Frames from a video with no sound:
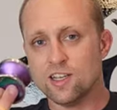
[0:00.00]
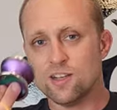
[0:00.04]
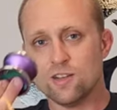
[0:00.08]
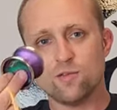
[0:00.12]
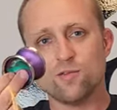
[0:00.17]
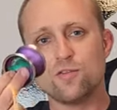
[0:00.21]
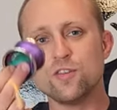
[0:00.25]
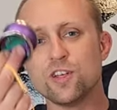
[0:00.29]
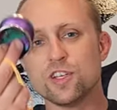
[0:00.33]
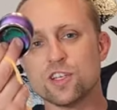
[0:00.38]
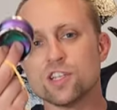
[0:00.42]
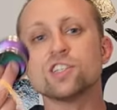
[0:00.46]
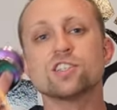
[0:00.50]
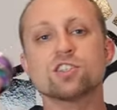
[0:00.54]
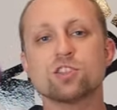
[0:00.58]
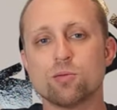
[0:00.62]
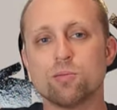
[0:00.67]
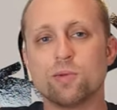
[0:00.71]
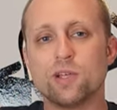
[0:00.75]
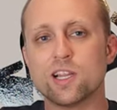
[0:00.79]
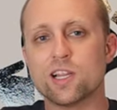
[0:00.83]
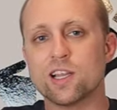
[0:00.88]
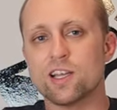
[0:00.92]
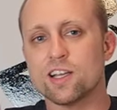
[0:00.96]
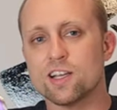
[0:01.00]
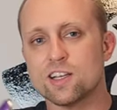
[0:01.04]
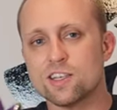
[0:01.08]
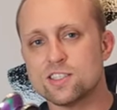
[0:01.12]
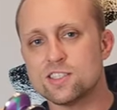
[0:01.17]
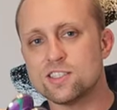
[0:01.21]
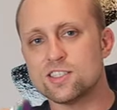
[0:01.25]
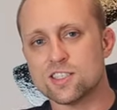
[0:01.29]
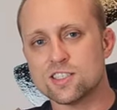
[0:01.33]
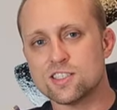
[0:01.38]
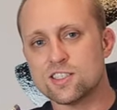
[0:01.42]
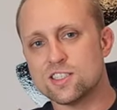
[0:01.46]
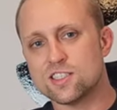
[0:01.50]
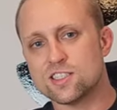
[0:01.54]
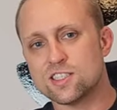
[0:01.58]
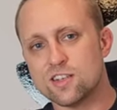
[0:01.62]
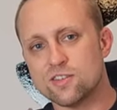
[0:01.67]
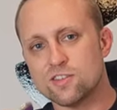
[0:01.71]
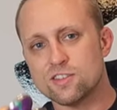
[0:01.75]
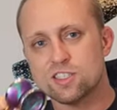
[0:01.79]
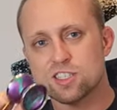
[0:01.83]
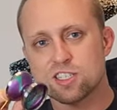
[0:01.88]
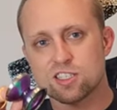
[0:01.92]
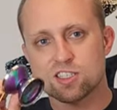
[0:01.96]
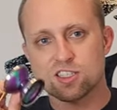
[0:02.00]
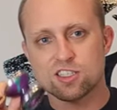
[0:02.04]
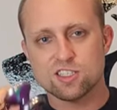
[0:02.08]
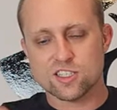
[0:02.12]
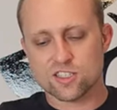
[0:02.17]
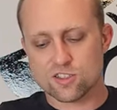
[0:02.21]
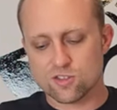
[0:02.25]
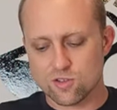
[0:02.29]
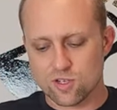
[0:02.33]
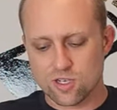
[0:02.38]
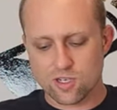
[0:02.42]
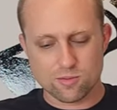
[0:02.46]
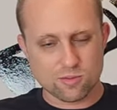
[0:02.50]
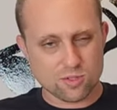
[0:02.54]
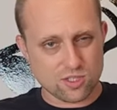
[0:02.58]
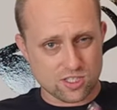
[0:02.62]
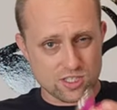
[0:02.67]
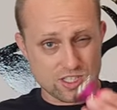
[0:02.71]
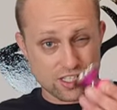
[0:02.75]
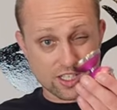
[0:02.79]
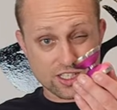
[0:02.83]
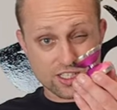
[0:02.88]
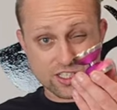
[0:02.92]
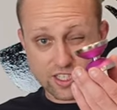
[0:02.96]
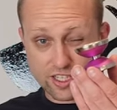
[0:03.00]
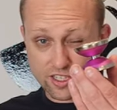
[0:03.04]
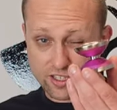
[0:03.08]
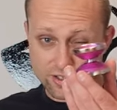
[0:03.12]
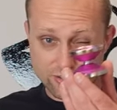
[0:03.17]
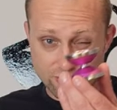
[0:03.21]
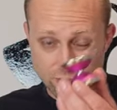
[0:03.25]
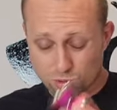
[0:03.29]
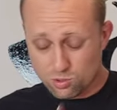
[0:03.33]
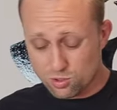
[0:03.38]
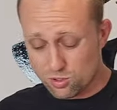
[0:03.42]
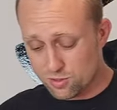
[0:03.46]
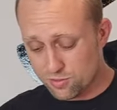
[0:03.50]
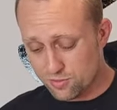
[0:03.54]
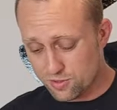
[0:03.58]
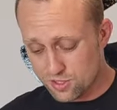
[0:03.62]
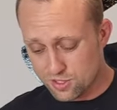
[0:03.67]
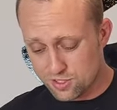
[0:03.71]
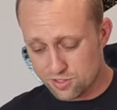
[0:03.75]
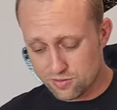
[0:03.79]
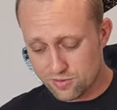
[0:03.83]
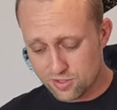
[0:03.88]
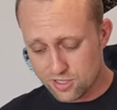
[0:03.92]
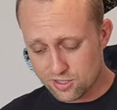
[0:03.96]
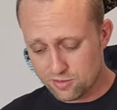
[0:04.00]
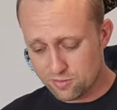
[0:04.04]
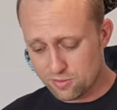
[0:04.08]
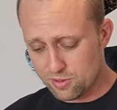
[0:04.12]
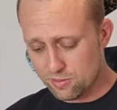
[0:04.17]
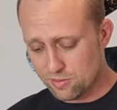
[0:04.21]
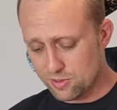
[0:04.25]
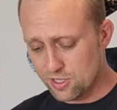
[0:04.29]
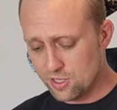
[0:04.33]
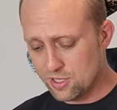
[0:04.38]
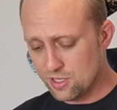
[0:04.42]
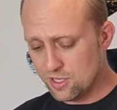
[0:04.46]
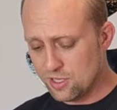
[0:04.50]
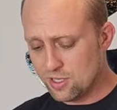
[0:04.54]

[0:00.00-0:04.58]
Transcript: Feels to me like a 67, 66 grams. This is like 64, 65 maybe.